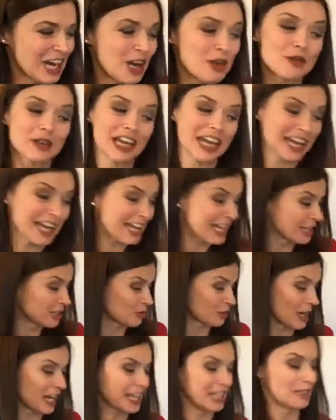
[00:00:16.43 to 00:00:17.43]
Okay,
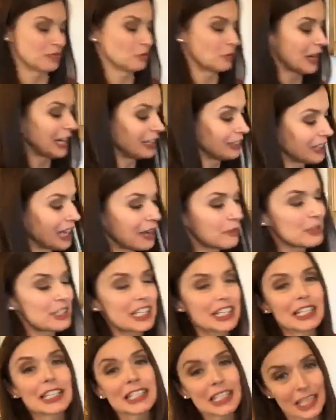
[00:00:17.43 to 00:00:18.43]
great. Well, I
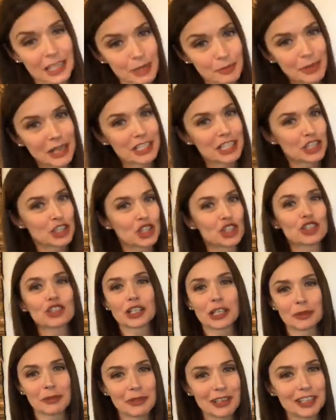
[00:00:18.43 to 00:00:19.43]
was going to say that my dishes
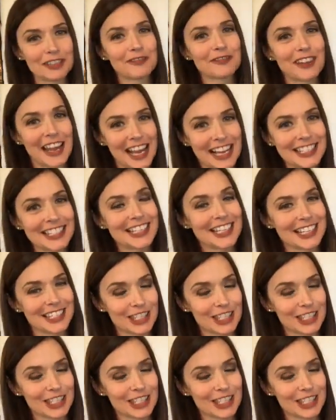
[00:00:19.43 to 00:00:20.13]
are going to be fast,